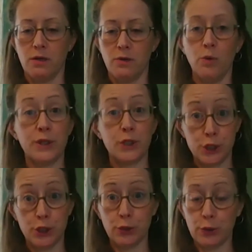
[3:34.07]
with
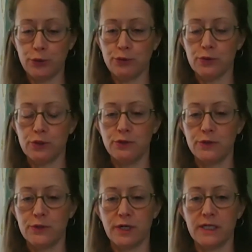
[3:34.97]
two
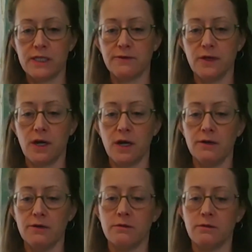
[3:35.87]
strands of
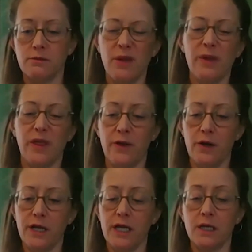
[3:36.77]
yarn, maybe
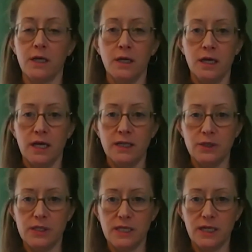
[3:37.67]
30. And
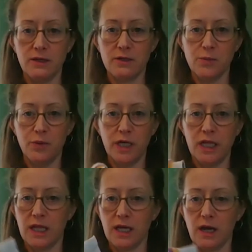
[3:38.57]
you see it looks
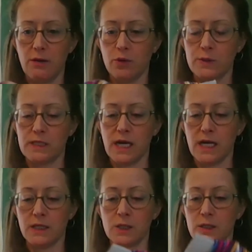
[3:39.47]
pretty thick on both
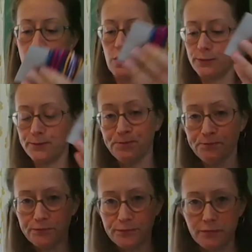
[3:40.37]
sides. So
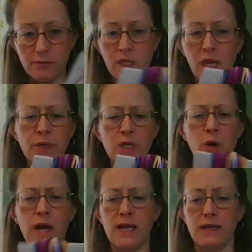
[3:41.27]
I'm gonna go
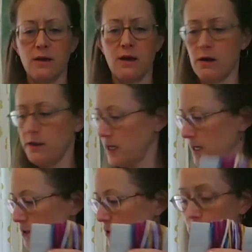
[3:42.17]
ahead and call
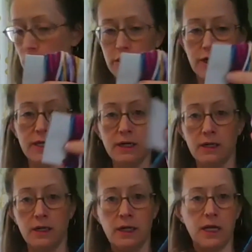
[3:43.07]
that good.
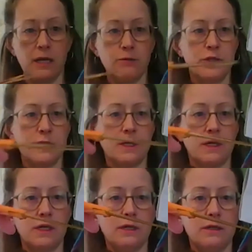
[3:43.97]
And I'm just
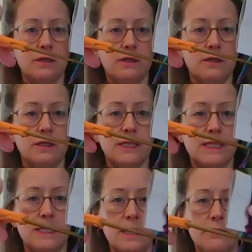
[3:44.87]
gonna
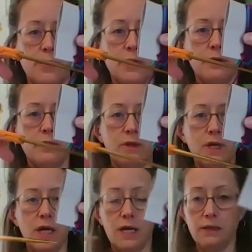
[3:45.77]
snip
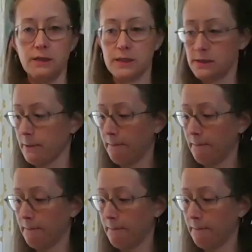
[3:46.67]
the ends.